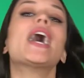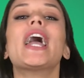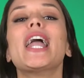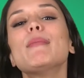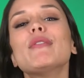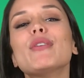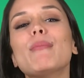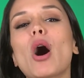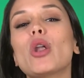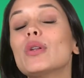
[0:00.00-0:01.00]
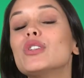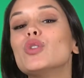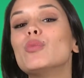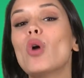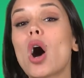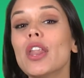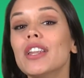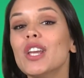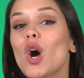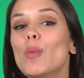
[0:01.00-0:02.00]
Aim of the model is to broaden
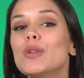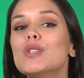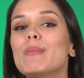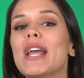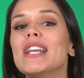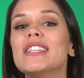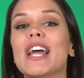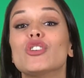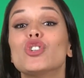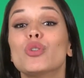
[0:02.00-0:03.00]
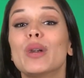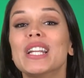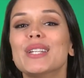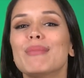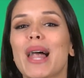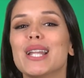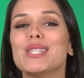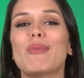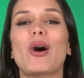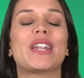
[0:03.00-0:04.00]
the open space and shrink the blind
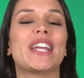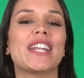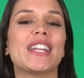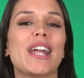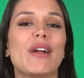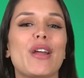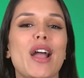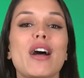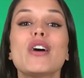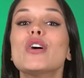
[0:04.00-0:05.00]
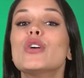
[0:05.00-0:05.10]
spot and hidden area,